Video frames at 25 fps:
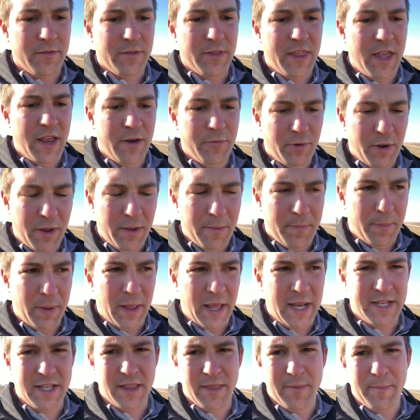then we
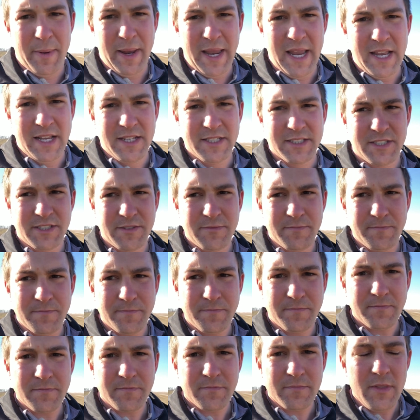planted the beans
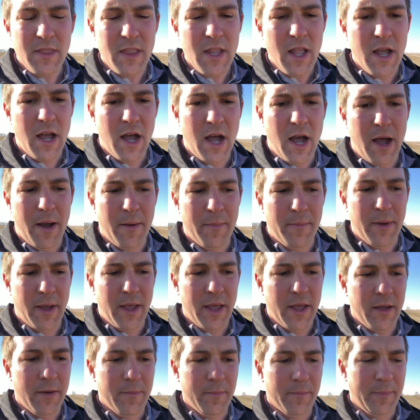um,
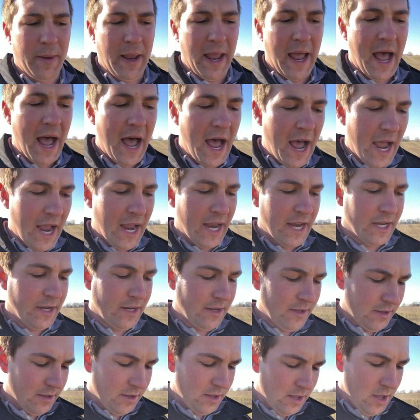
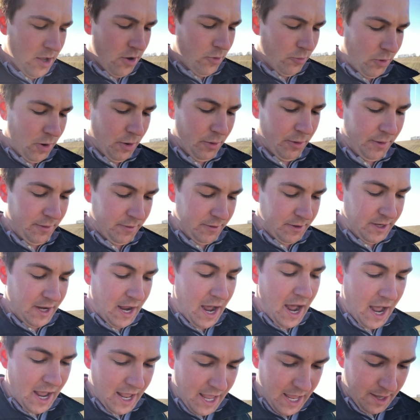behind where we were
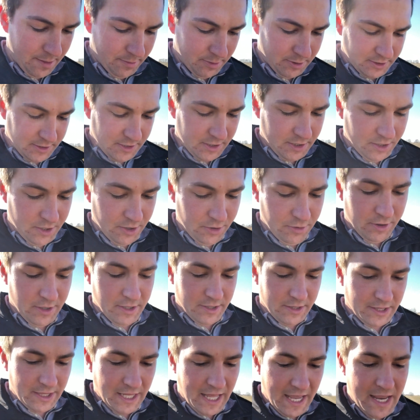not able to do
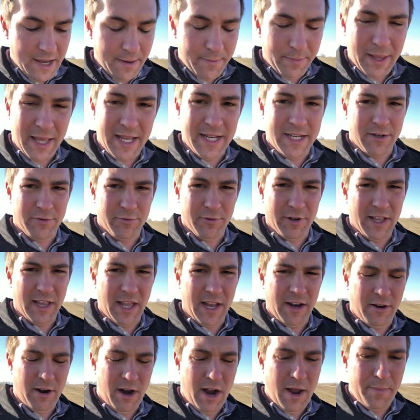the late planted
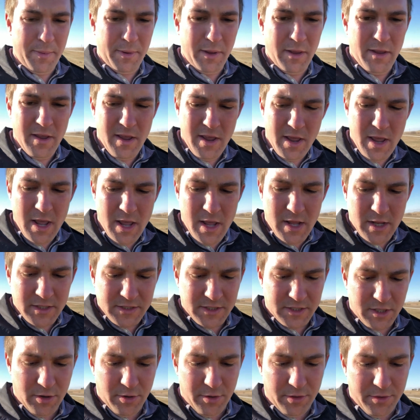relay crop.
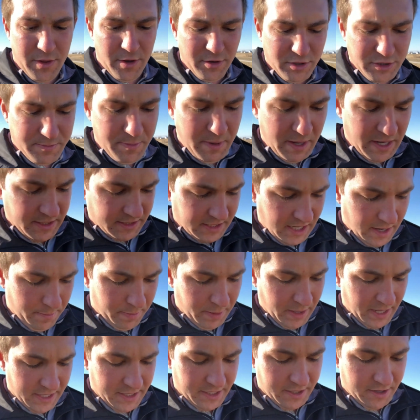So those beans got
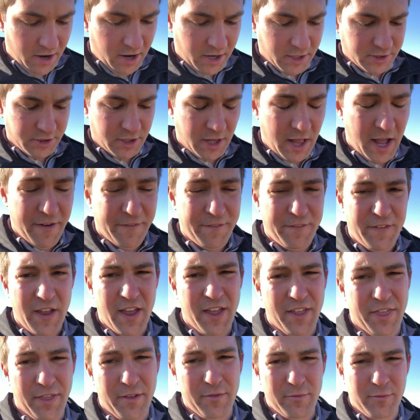planted on July
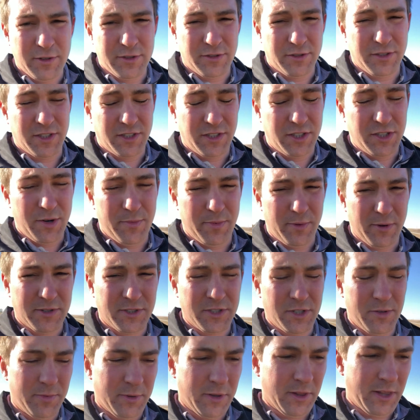5th, which is super,
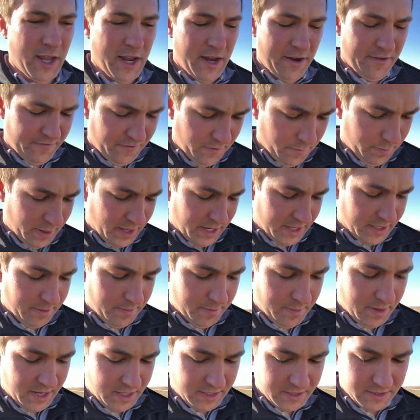super late for
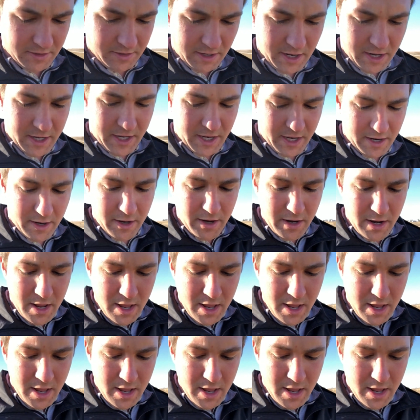planting beans around here.